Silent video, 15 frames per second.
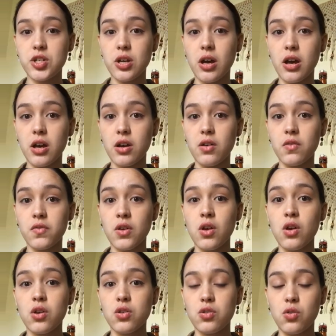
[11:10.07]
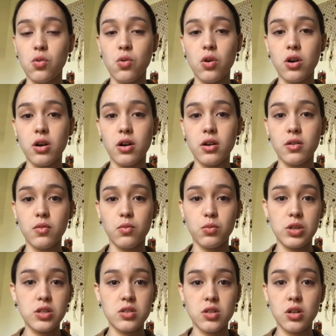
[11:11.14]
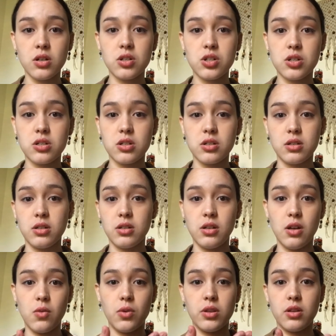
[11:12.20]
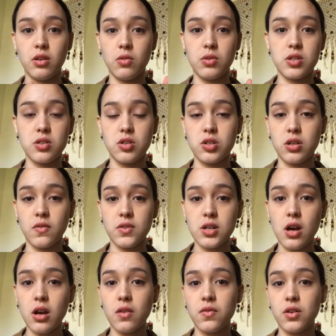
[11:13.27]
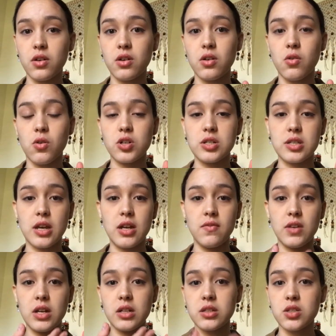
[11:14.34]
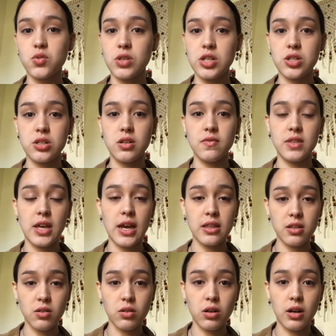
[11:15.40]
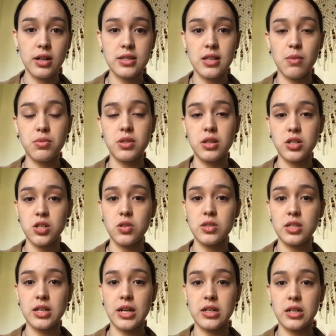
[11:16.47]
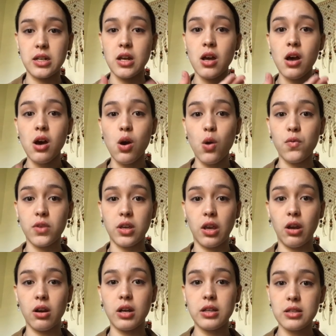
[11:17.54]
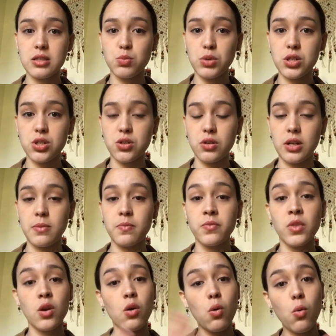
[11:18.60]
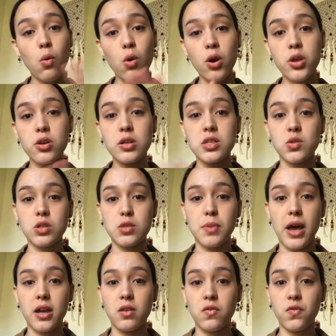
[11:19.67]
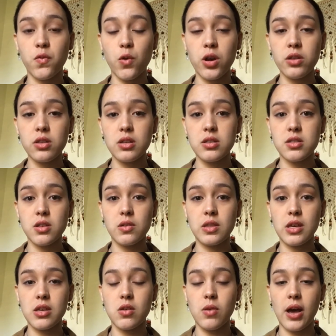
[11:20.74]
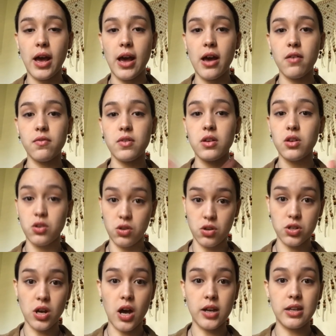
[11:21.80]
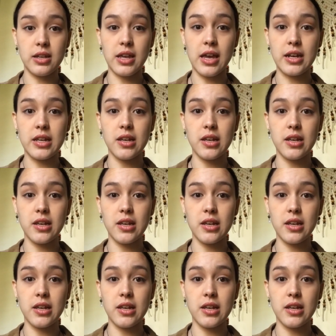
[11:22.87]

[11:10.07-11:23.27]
your research, whether you're researching a photographer or just kind of an illustration of the ethical concept that you selected over here in the split screen. Or you can switch back and forth so that you have your talking head here for a minute,